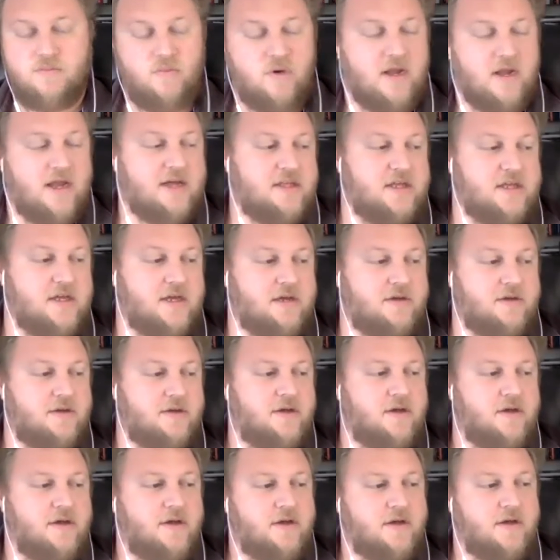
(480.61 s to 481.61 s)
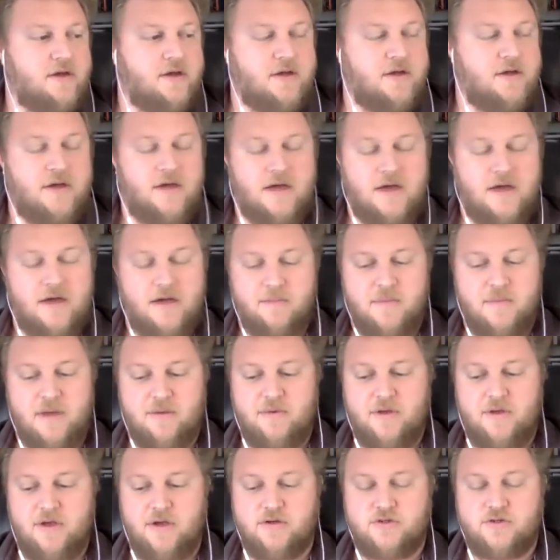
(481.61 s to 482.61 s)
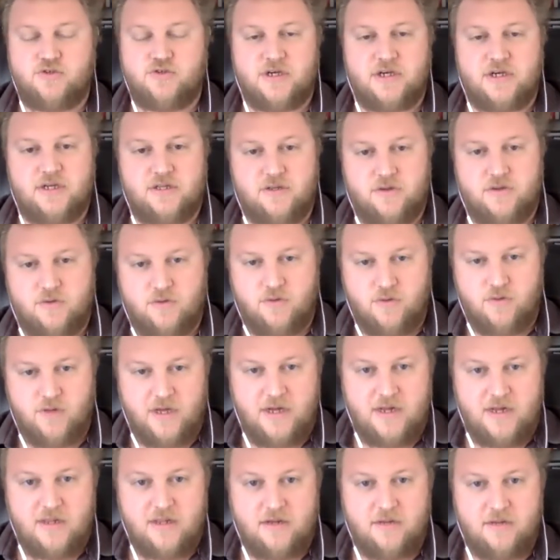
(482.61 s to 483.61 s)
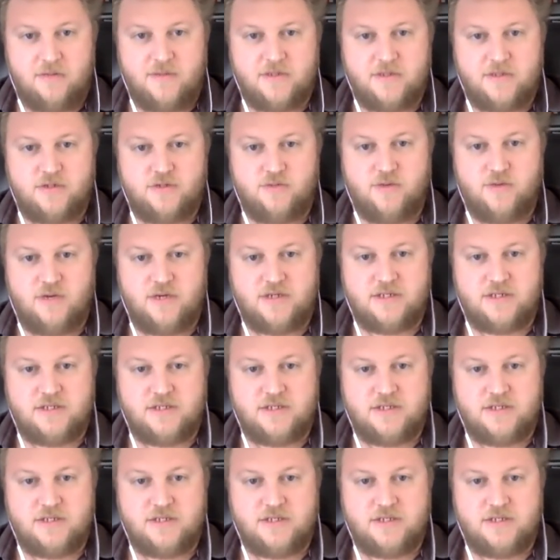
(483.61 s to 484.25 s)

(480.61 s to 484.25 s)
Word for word: well, that? I think uh, maybe you're drinking the Kool Aid a little bit too much,